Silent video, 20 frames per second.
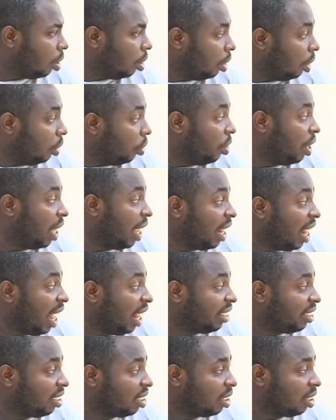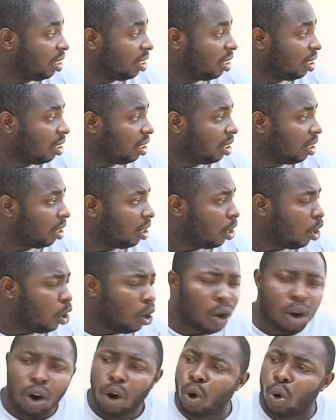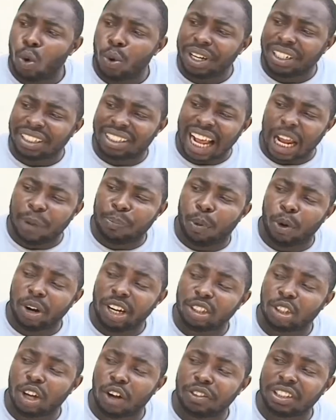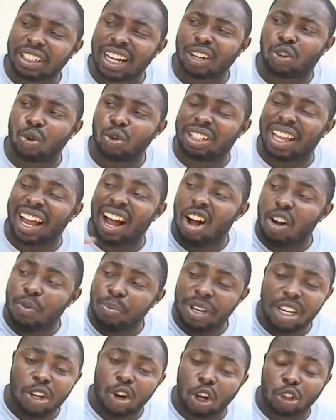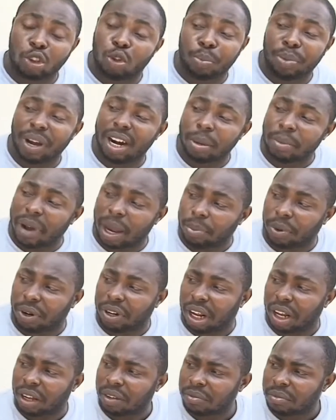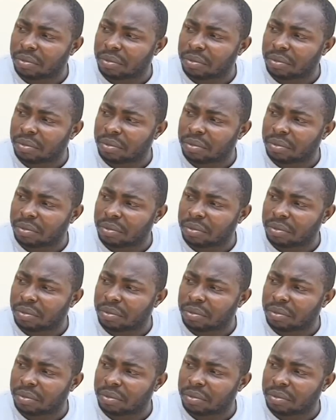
Did you hear that? Who is that police officer to tell me not to bury my brother?